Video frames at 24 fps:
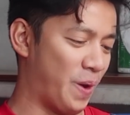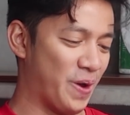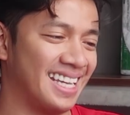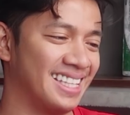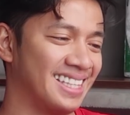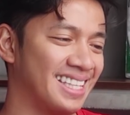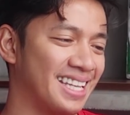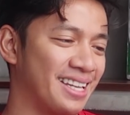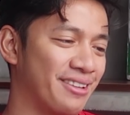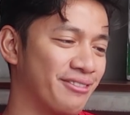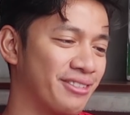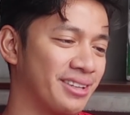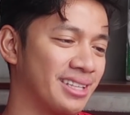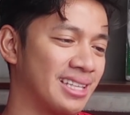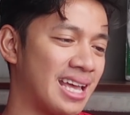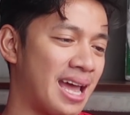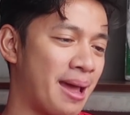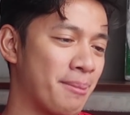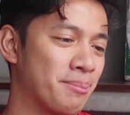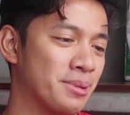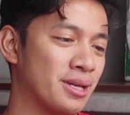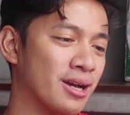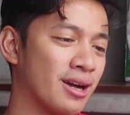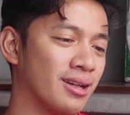Hey
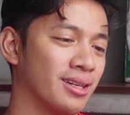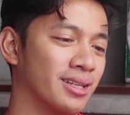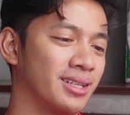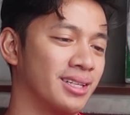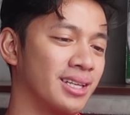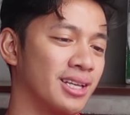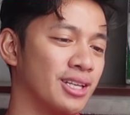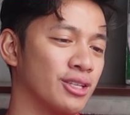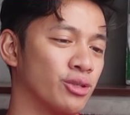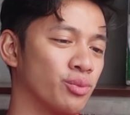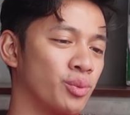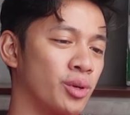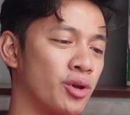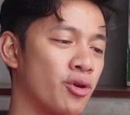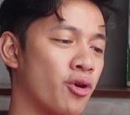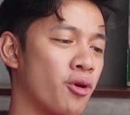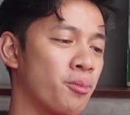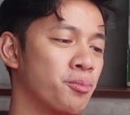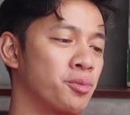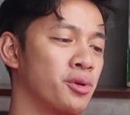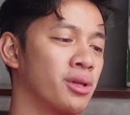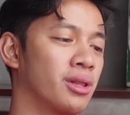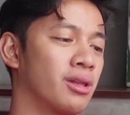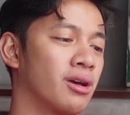David, happy holidays. We
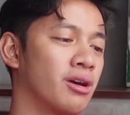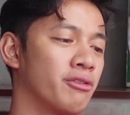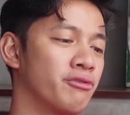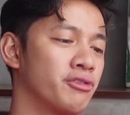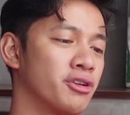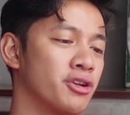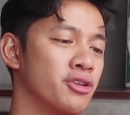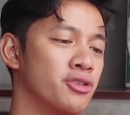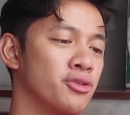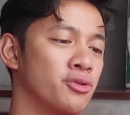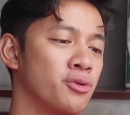hope you love